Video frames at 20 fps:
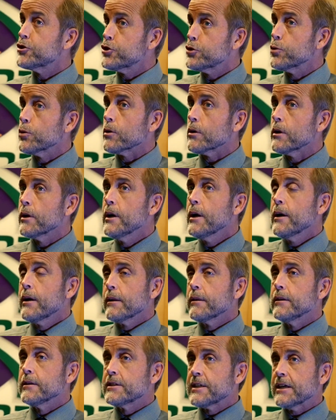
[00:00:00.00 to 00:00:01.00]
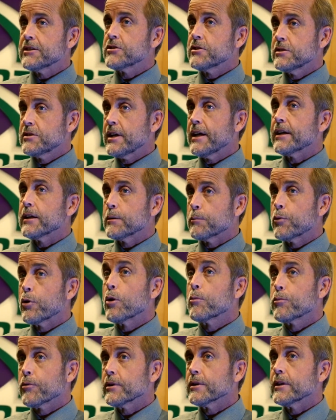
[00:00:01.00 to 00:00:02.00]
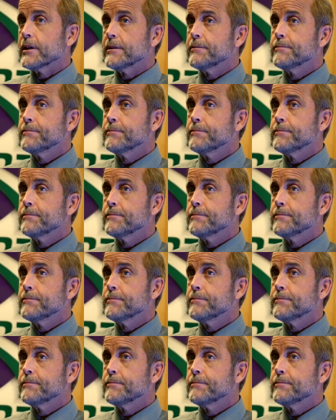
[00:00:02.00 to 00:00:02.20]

sure the test is taken appropriately.